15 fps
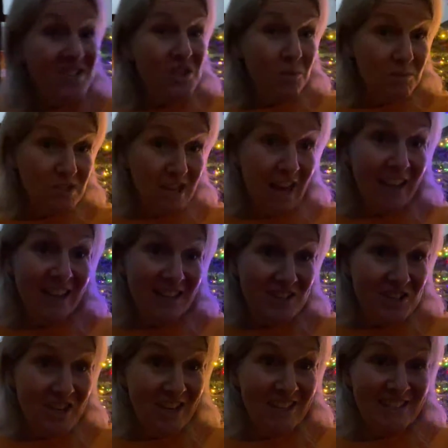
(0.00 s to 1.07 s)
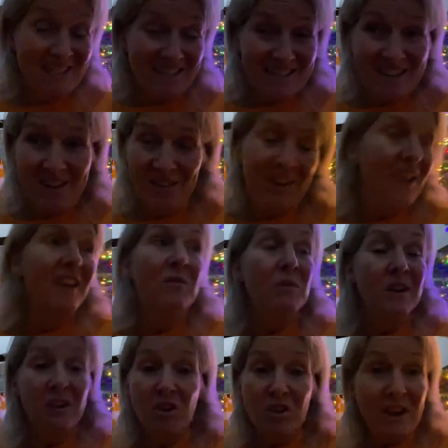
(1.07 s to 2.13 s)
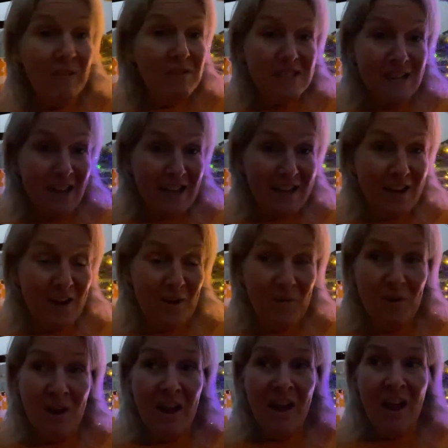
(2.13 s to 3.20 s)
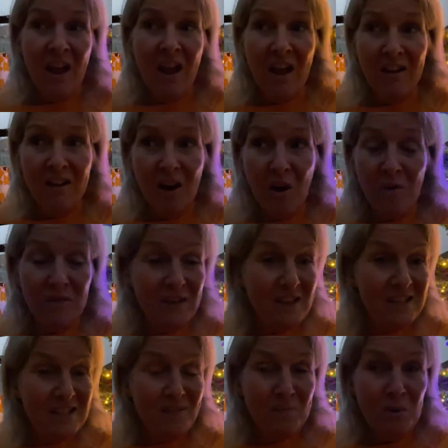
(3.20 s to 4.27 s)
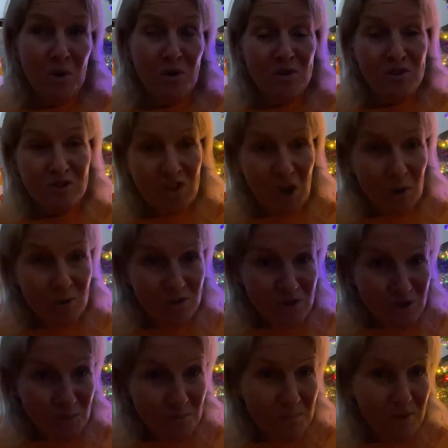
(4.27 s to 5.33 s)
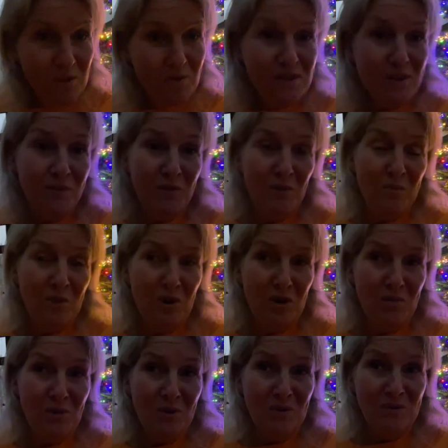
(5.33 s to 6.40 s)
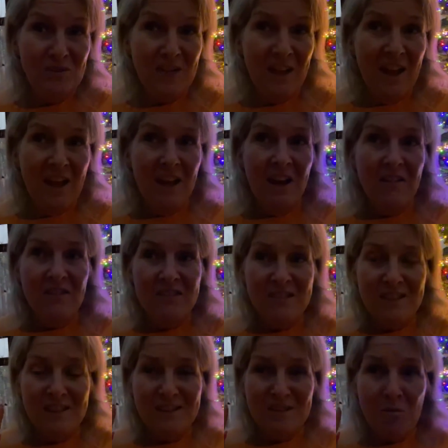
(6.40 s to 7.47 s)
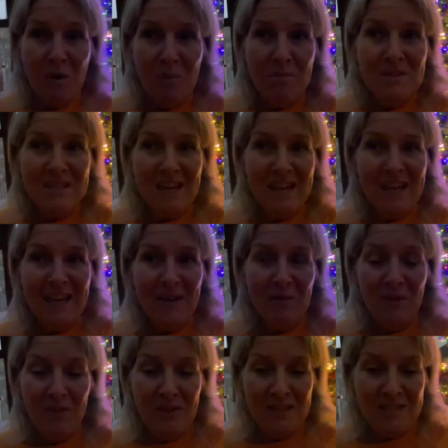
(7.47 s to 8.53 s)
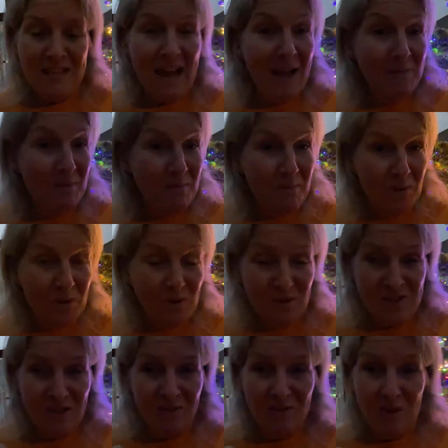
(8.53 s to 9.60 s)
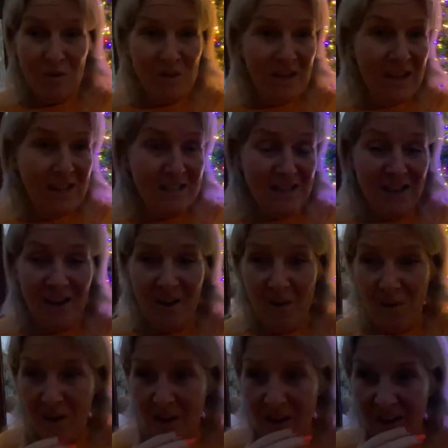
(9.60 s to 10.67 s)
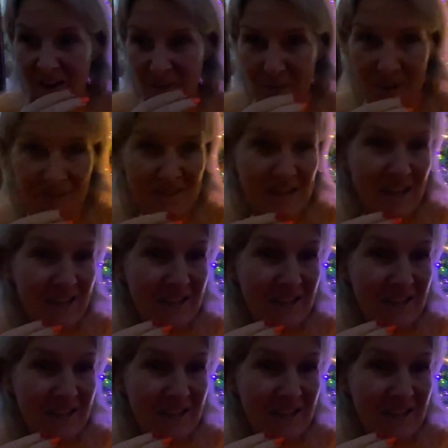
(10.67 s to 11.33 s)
tacky shit, I tell you, and we could never say no. And over the years, they've chosen some beautiful baubles. And there's this one particular one that Simon bought a few years ago, about 10